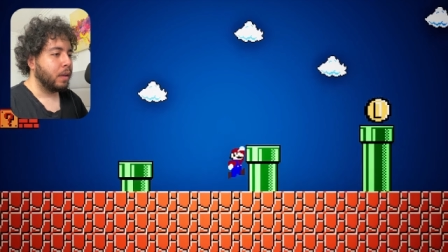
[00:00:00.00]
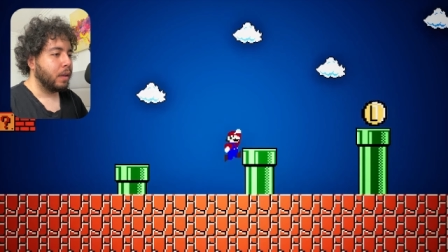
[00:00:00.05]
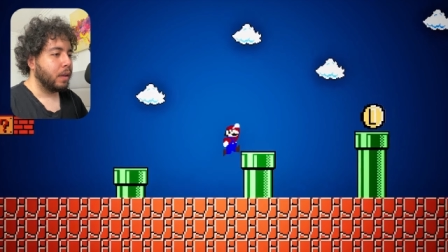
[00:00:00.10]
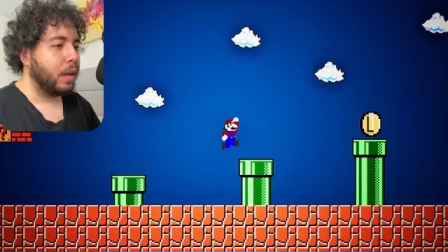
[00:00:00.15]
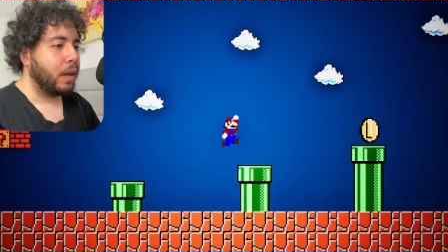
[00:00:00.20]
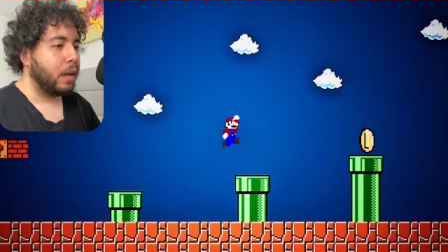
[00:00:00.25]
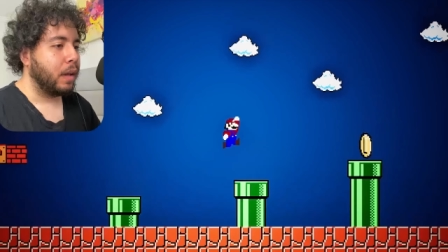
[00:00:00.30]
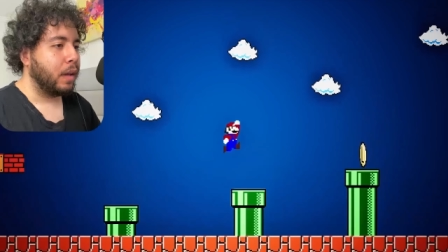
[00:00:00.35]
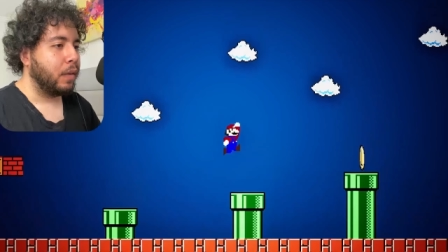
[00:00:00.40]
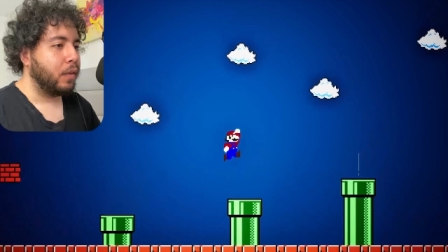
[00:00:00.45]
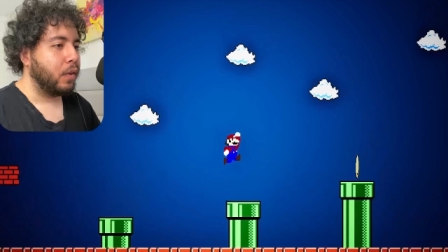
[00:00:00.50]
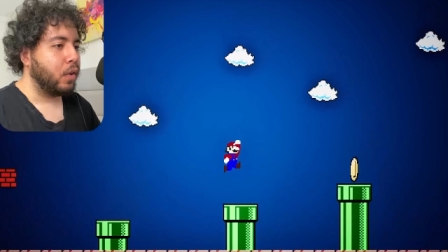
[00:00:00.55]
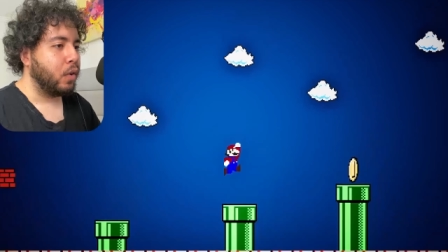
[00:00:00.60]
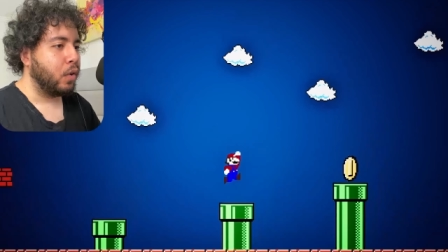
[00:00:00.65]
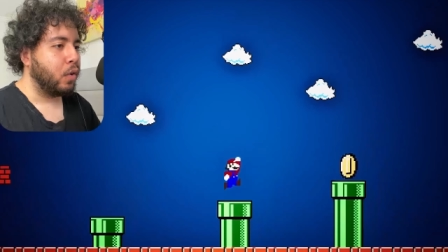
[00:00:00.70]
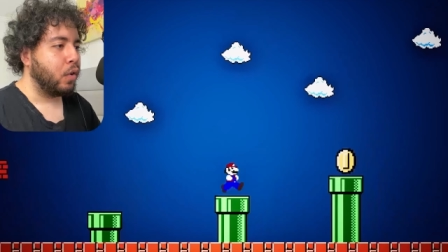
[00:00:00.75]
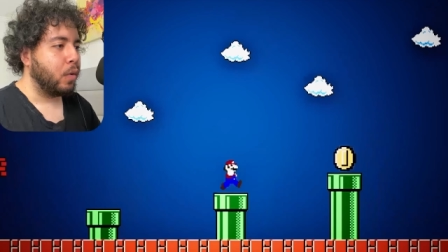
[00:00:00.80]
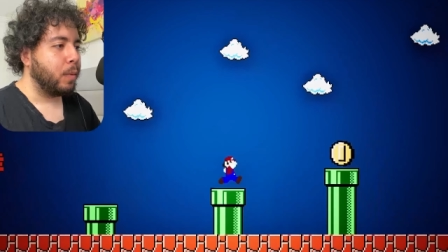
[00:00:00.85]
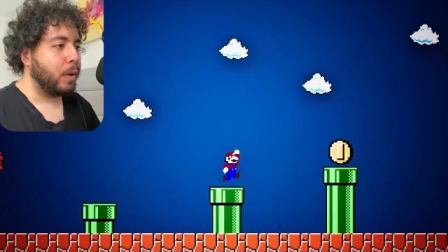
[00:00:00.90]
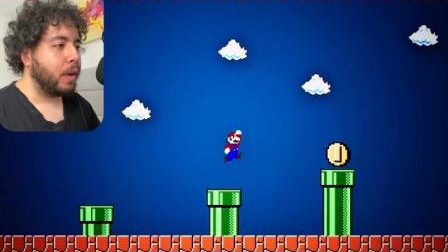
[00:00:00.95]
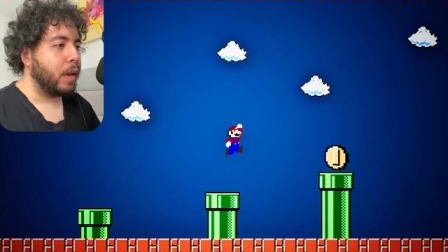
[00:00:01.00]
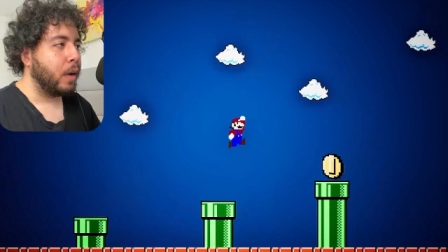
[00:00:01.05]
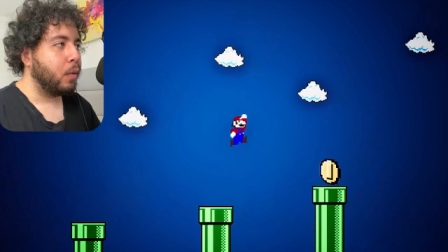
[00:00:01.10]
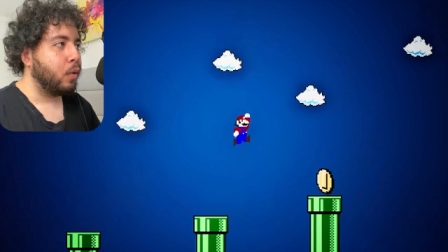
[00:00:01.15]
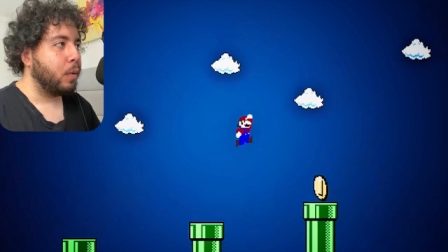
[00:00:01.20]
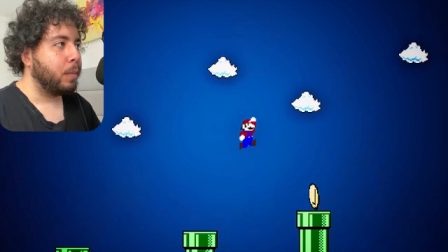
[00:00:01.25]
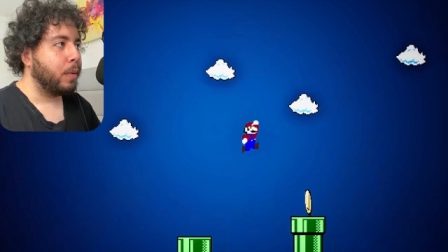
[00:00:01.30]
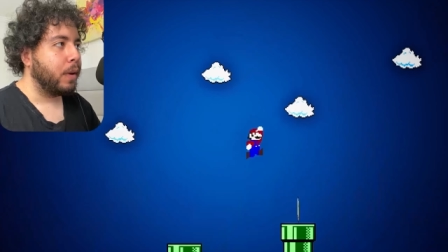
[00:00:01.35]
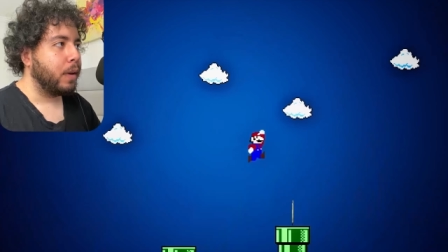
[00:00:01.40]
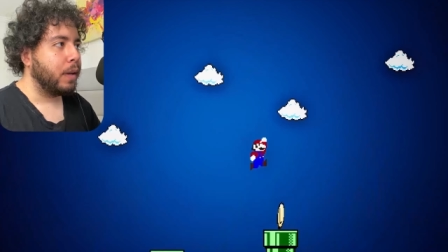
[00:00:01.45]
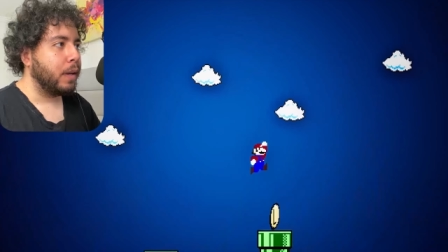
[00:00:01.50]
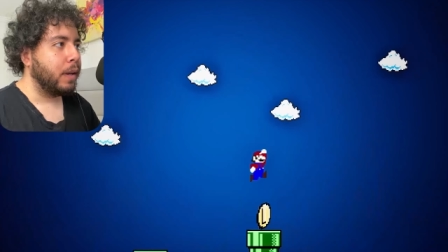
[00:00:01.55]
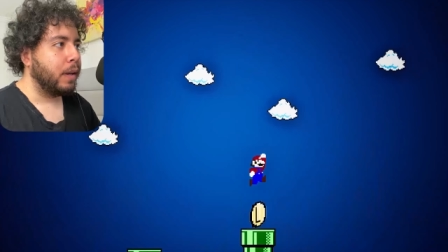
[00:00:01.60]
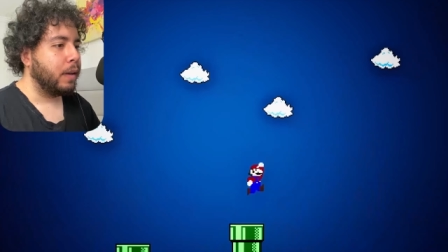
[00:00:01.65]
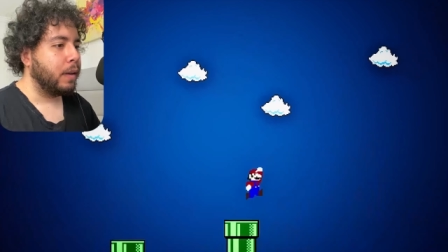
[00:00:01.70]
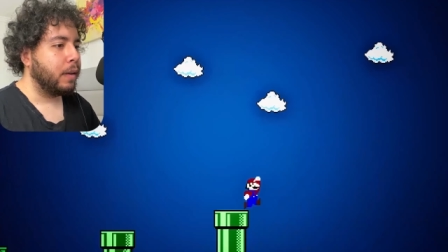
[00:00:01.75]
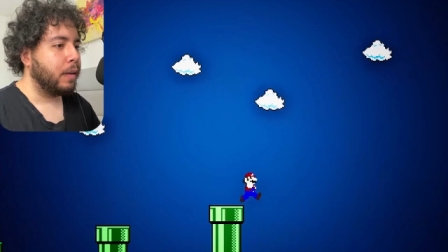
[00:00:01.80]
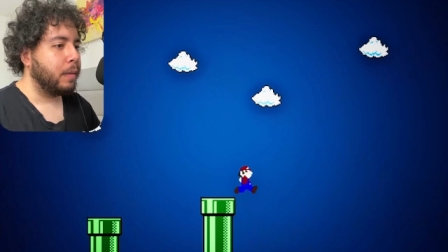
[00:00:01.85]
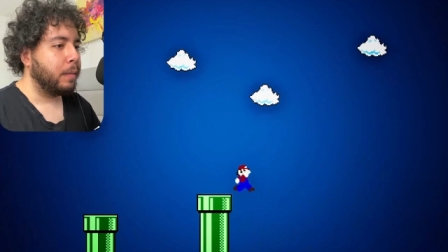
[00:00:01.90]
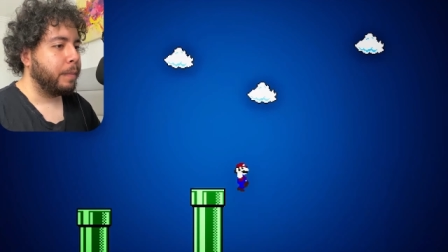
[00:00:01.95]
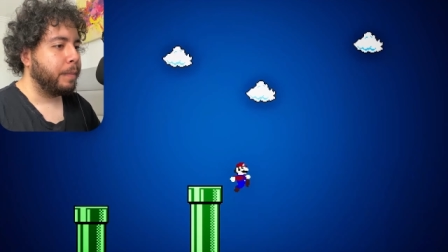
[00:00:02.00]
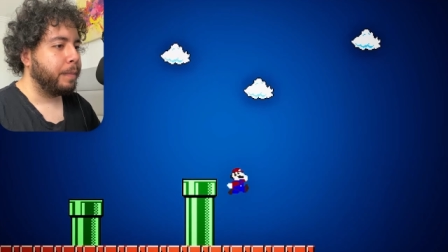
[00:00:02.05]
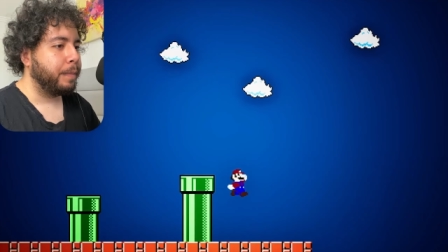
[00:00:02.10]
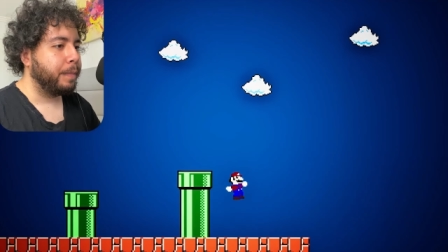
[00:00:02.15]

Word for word: Uh, if you don't know by now, we're playing um,